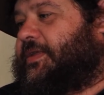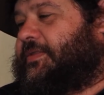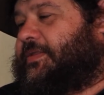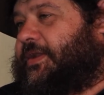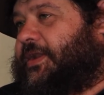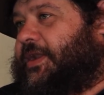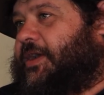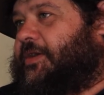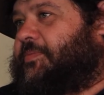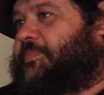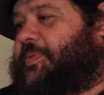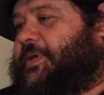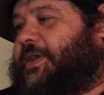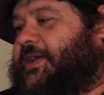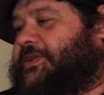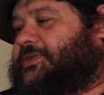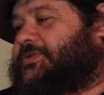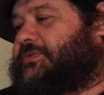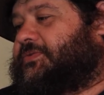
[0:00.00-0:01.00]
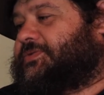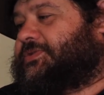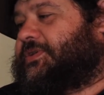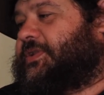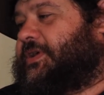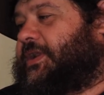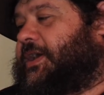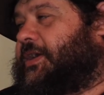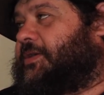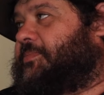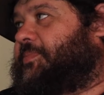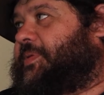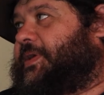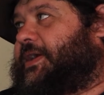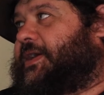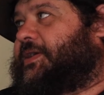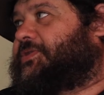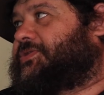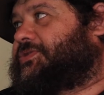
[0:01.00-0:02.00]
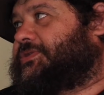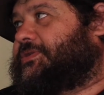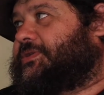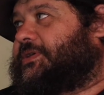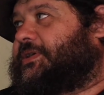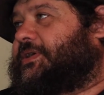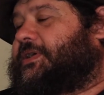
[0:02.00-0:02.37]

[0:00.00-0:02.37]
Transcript: the low pH, and also the low pH